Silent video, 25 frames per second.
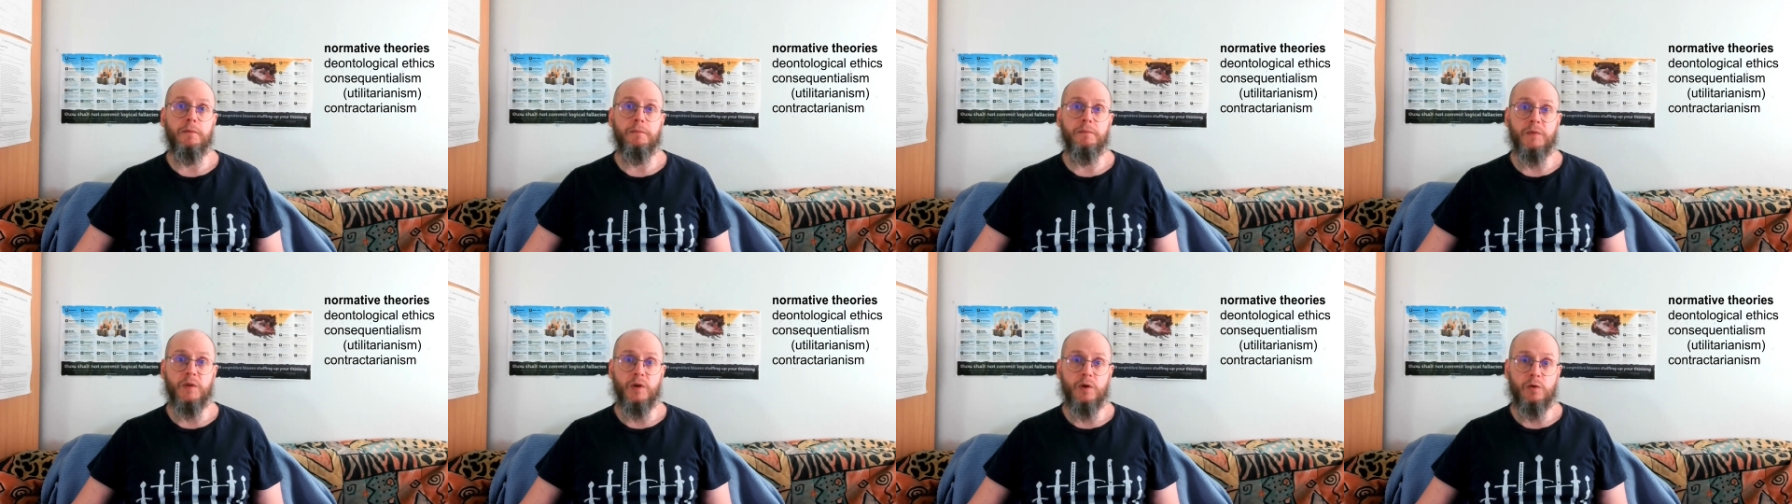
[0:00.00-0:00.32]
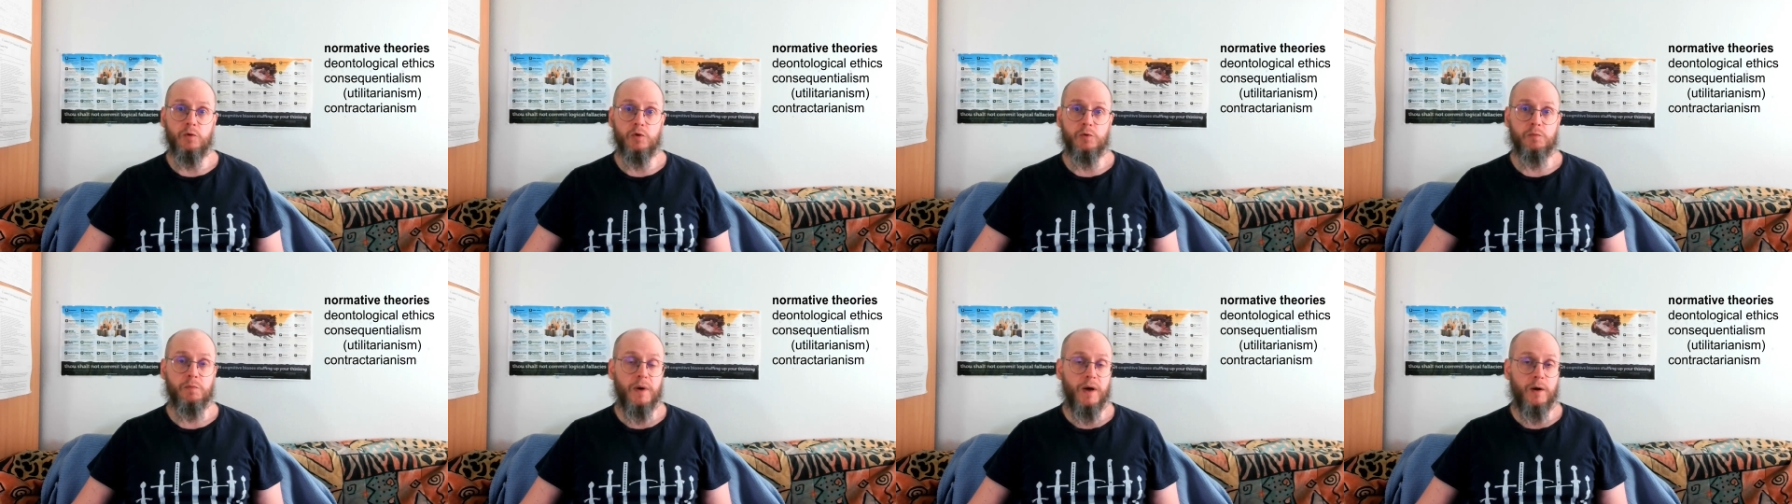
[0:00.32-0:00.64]

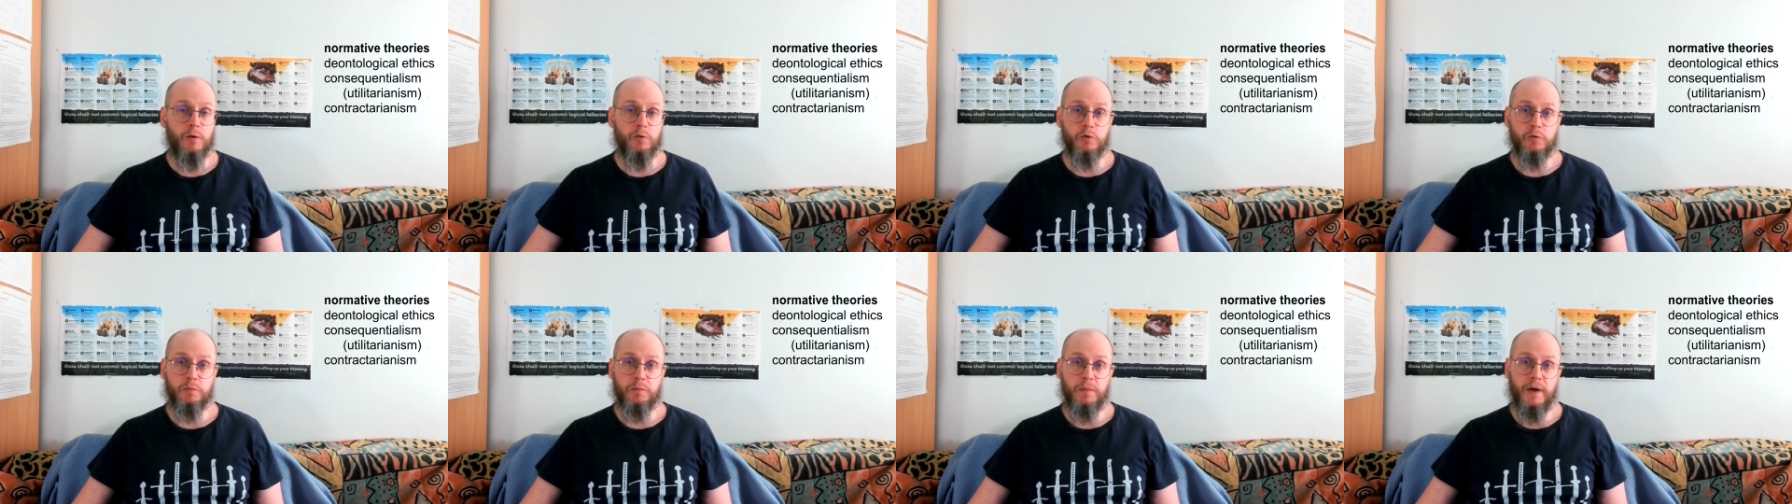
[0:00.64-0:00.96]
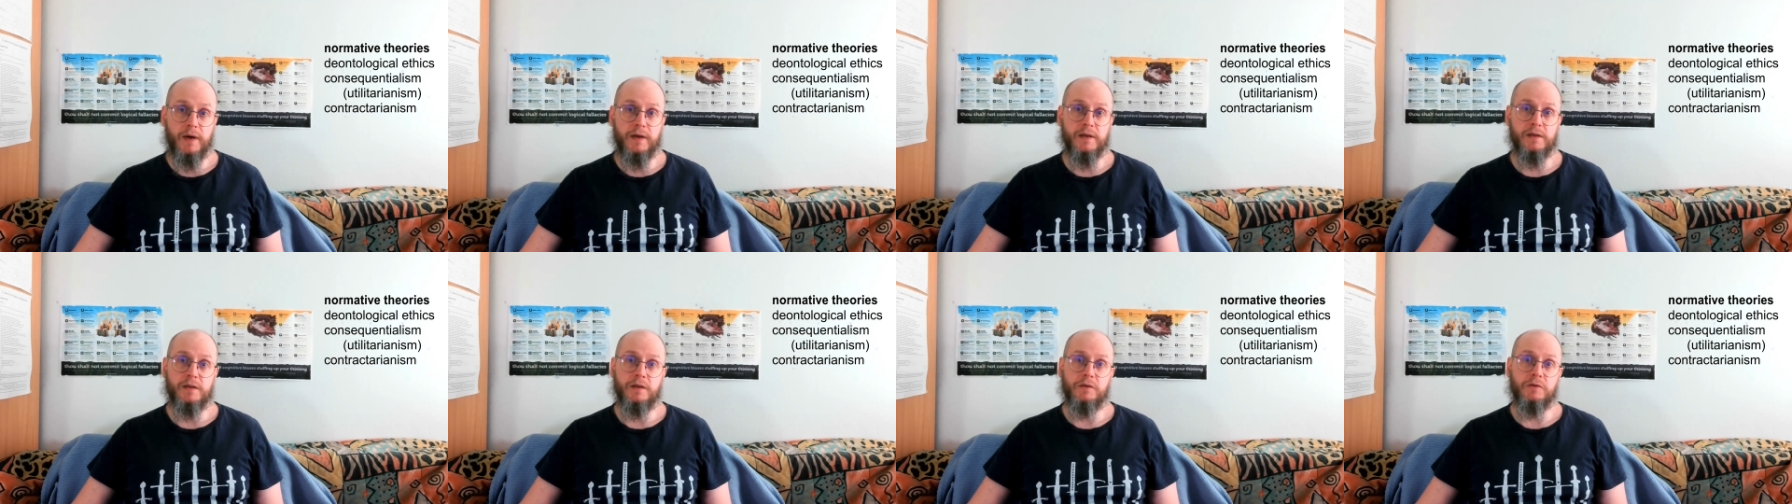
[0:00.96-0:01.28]
those bound
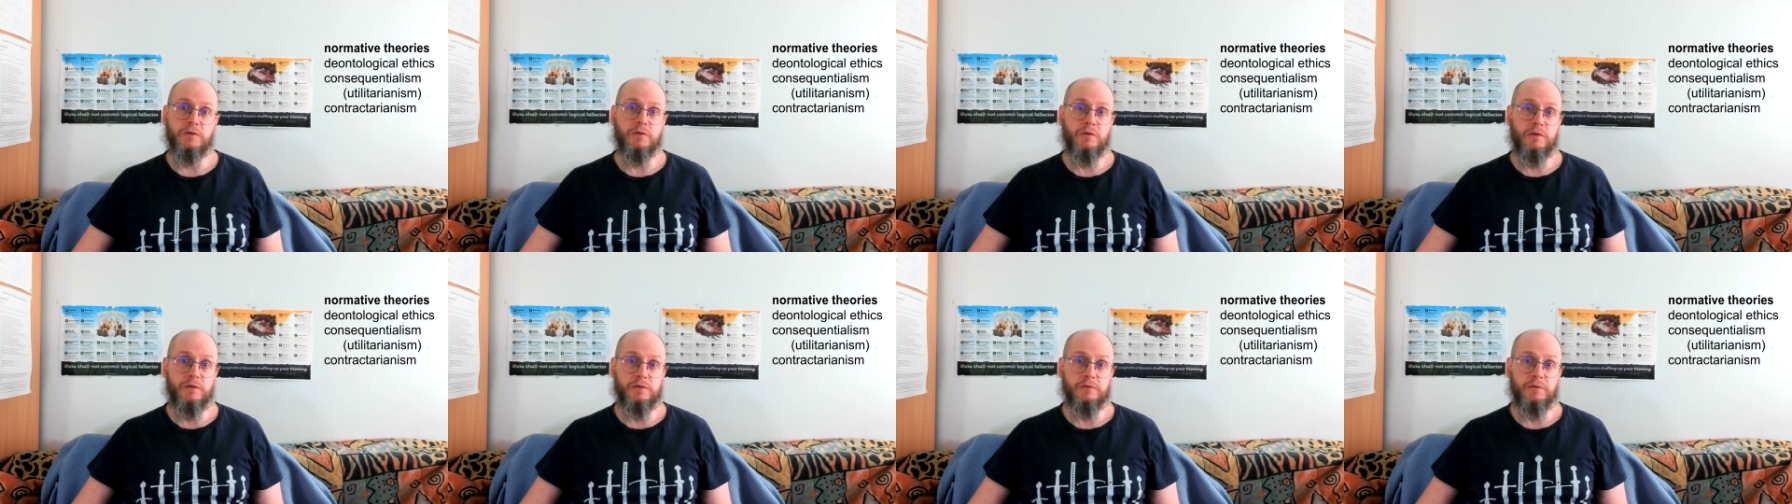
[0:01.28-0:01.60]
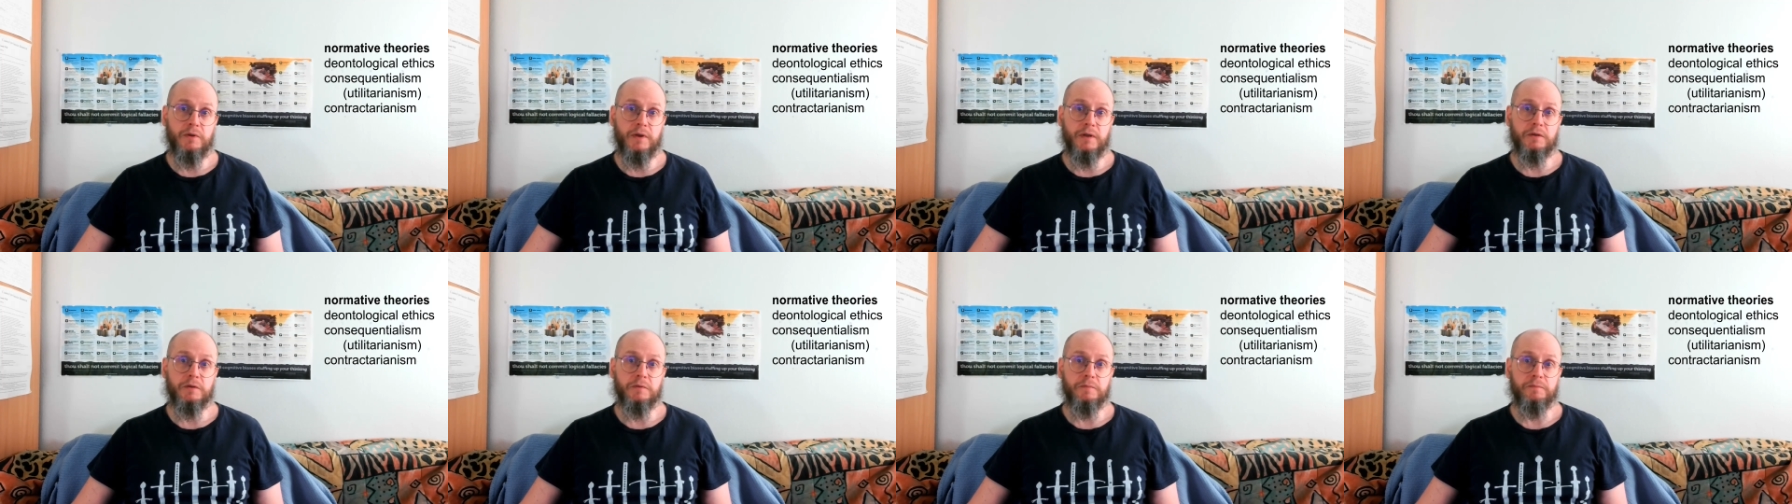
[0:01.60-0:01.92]
by such
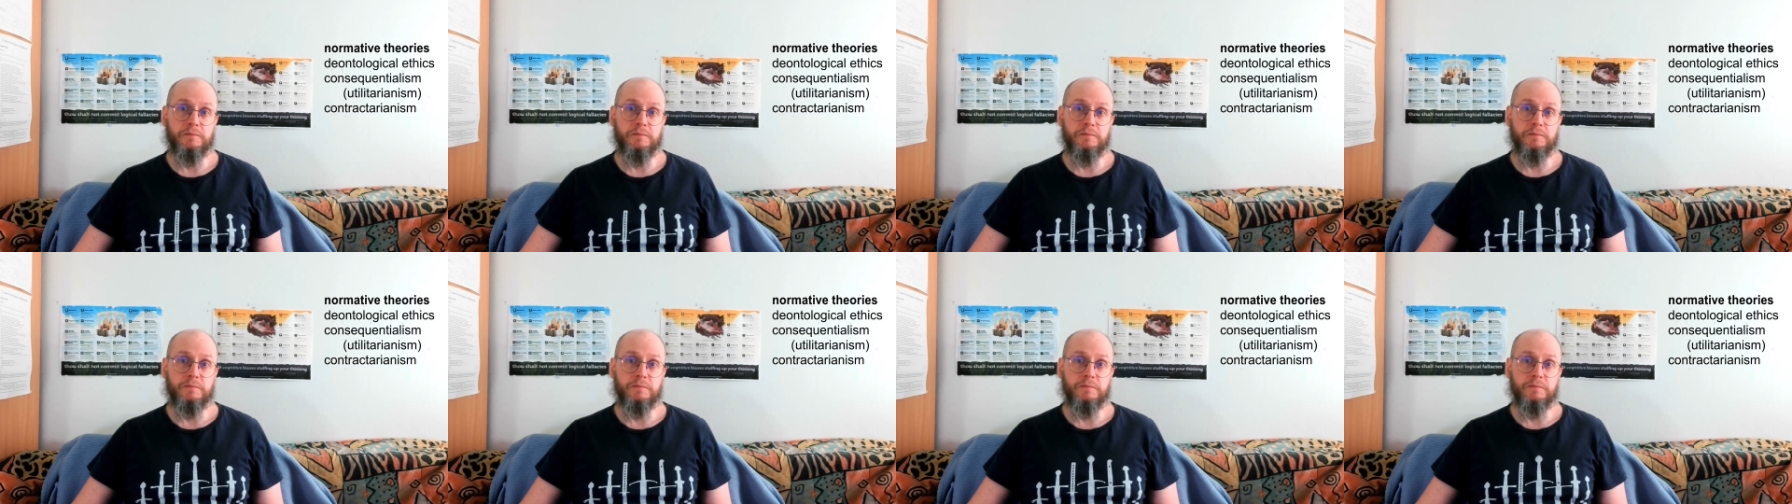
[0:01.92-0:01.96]
contracts.